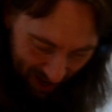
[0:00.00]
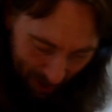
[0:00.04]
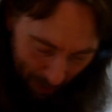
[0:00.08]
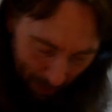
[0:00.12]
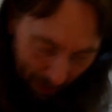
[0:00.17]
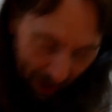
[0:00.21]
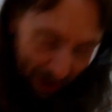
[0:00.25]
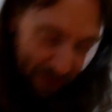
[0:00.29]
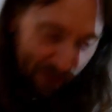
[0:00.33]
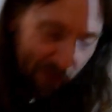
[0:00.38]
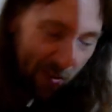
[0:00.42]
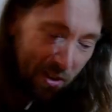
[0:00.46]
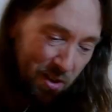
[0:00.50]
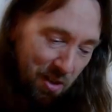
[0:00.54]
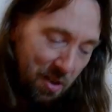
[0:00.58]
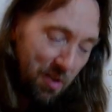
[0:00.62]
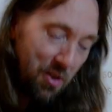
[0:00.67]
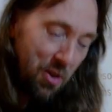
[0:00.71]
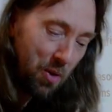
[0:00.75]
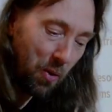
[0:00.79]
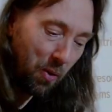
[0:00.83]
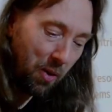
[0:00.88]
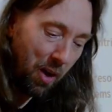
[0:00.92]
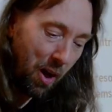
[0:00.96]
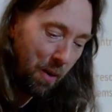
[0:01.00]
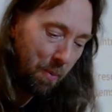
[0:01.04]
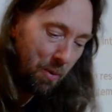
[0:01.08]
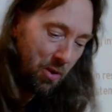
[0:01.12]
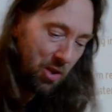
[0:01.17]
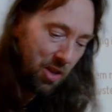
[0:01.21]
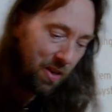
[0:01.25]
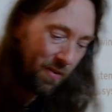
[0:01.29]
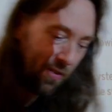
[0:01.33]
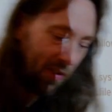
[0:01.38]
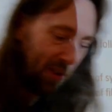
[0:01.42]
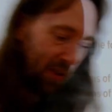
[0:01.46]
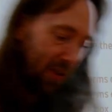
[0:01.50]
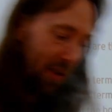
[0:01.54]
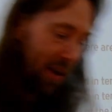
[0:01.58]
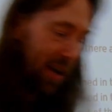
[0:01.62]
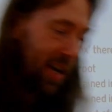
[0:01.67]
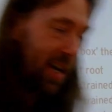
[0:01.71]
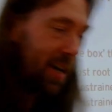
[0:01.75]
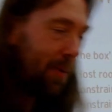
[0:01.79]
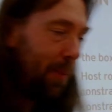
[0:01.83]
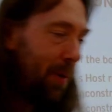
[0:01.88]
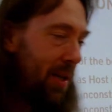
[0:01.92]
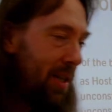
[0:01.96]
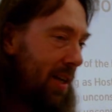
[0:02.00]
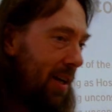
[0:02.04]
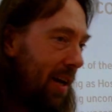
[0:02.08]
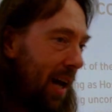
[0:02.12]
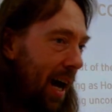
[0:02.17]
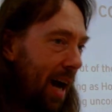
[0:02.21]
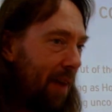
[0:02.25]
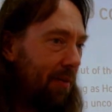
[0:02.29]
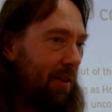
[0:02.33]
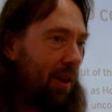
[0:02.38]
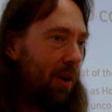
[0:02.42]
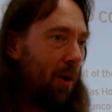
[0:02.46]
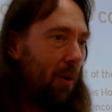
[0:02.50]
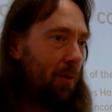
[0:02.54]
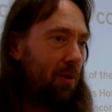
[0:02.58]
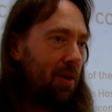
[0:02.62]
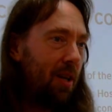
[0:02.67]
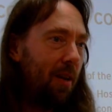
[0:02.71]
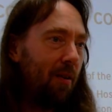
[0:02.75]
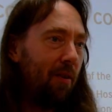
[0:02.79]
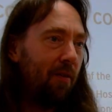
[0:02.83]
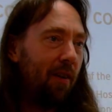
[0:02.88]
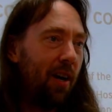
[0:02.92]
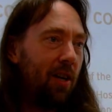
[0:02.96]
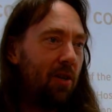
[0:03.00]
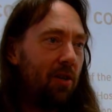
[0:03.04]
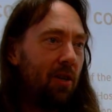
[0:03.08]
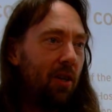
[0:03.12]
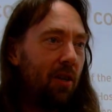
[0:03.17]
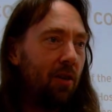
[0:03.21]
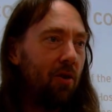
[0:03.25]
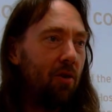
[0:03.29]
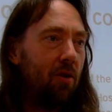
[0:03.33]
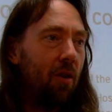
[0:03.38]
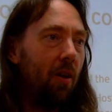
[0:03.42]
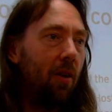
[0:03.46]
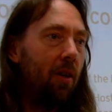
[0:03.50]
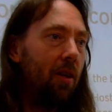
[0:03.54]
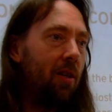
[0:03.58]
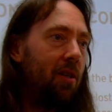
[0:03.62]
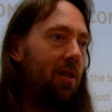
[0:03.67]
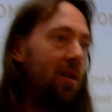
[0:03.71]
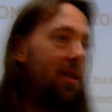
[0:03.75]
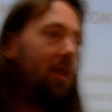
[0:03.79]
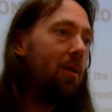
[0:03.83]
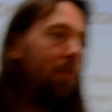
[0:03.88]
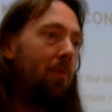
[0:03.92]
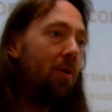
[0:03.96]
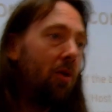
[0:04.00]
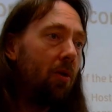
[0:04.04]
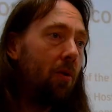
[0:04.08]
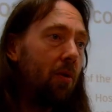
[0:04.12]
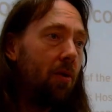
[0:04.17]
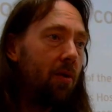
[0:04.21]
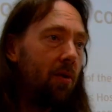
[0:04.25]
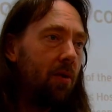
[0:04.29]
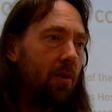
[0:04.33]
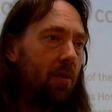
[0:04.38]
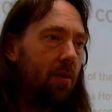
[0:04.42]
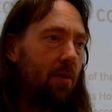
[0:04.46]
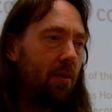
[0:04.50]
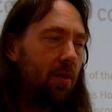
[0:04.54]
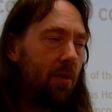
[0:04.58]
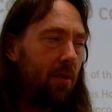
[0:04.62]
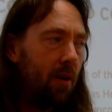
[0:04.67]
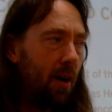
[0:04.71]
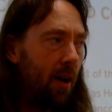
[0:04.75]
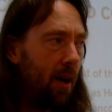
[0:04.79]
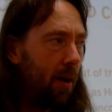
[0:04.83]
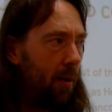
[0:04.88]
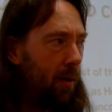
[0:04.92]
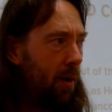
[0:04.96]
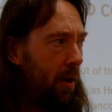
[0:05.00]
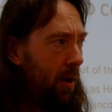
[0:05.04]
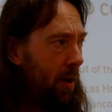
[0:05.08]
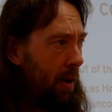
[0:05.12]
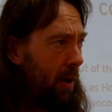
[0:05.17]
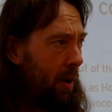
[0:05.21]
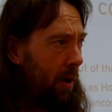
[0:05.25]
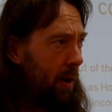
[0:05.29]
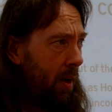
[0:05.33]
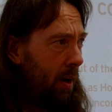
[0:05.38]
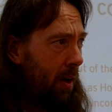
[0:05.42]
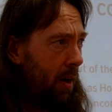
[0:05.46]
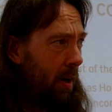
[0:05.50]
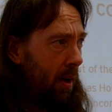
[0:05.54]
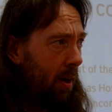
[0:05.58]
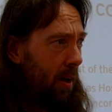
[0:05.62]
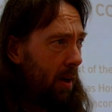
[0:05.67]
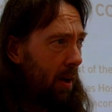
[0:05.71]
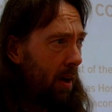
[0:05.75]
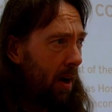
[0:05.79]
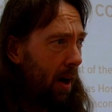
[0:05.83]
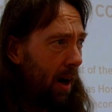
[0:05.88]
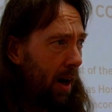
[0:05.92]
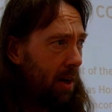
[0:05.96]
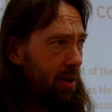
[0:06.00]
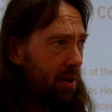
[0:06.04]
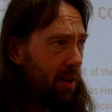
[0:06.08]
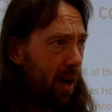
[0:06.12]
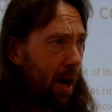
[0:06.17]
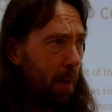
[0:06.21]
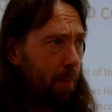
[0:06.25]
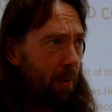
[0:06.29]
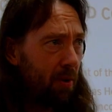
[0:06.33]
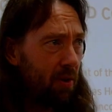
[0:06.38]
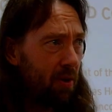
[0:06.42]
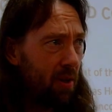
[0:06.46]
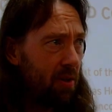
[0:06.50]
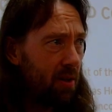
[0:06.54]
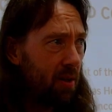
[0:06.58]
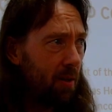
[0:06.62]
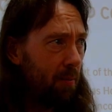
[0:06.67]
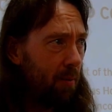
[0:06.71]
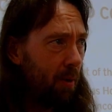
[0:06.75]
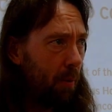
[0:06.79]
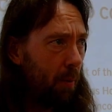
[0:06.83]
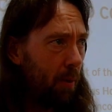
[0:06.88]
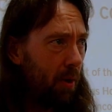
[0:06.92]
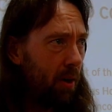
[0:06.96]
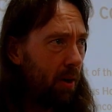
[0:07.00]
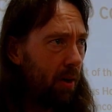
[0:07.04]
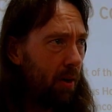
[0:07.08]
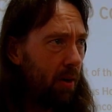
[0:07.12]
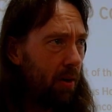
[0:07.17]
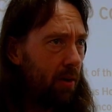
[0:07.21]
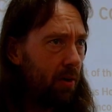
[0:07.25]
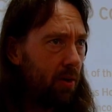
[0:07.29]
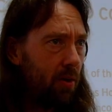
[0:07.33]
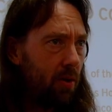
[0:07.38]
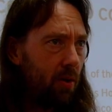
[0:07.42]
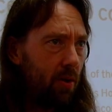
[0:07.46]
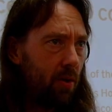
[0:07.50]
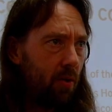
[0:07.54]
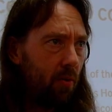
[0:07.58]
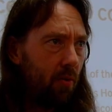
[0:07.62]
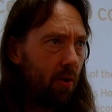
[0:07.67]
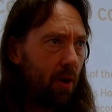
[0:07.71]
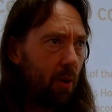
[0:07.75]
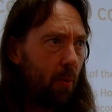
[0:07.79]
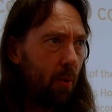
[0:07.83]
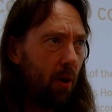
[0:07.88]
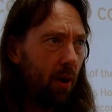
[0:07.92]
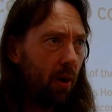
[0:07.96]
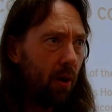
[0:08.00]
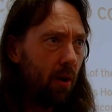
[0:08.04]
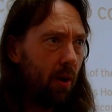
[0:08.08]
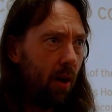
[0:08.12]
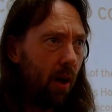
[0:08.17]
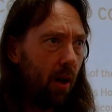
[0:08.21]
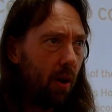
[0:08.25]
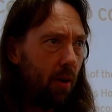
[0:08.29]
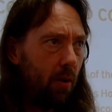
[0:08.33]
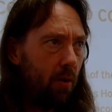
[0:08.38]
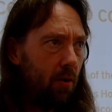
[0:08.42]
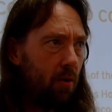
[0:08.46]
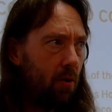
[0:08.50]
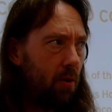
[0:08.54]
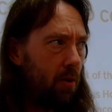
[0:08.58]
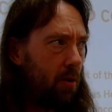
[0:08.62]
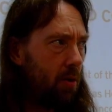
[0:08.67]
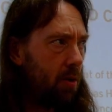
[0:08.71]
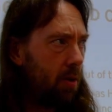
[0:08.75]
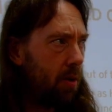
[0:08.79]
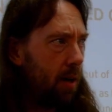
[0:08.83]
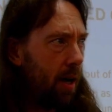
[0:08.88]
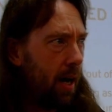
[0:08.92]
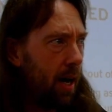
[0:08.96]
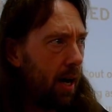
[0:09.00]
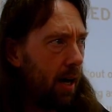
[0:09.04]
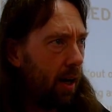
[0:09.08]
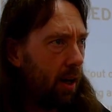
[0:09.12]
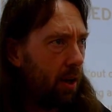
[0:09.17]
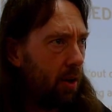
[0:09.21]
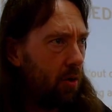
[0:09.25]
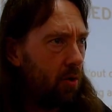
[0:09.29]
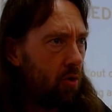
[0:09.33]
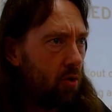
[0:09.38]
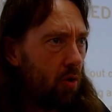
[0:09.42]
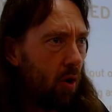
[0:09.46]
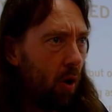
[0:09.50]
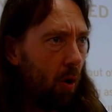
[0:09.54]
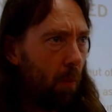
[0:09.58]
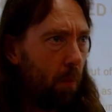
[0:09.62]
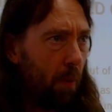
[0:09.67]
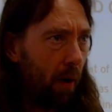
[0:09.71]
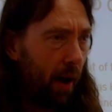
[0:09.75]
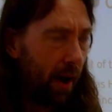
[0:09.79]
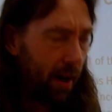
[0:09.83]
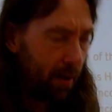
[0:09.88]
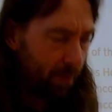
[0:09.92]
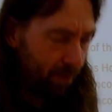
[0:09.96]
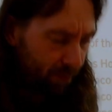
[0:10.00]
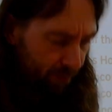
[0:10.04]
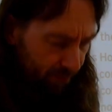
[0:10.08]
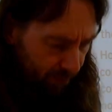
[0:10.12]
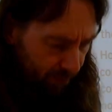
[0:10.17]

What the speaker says: When I first installed Openshift 3, we didn't have the concept of actually controlling the system resources. So I set up a system that was 3 worker nodes and a control plane.